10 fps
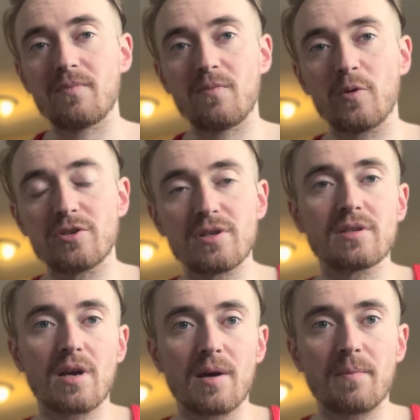which
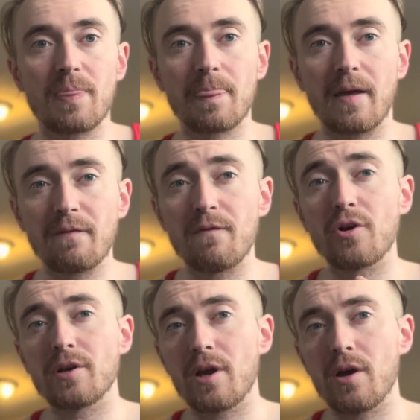is like
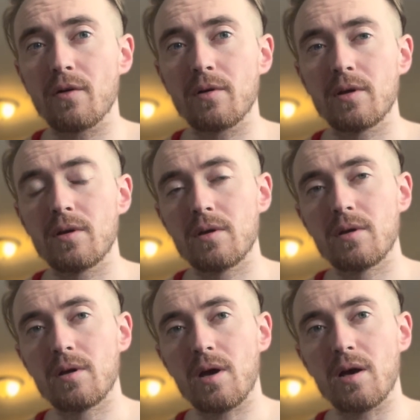vertigo
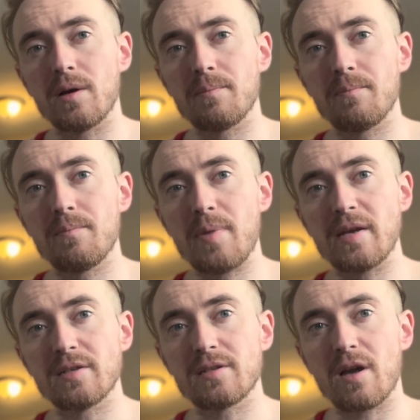
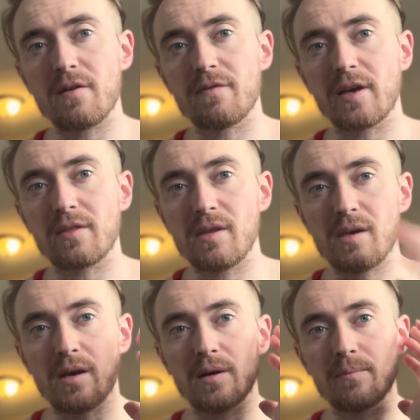based stuff, like
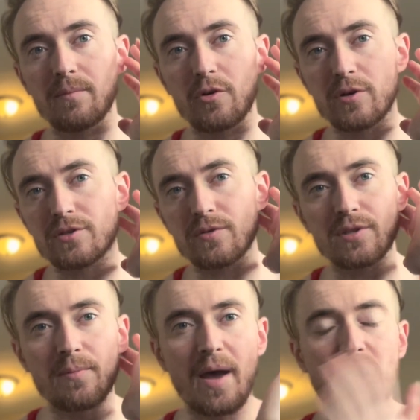the crystals in
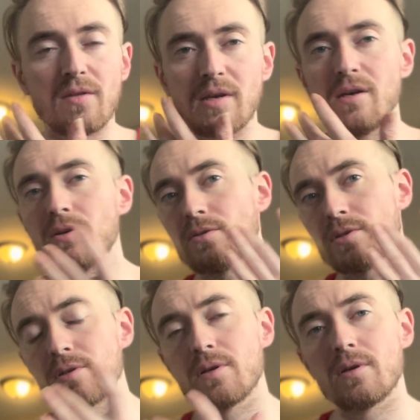the back of the ears.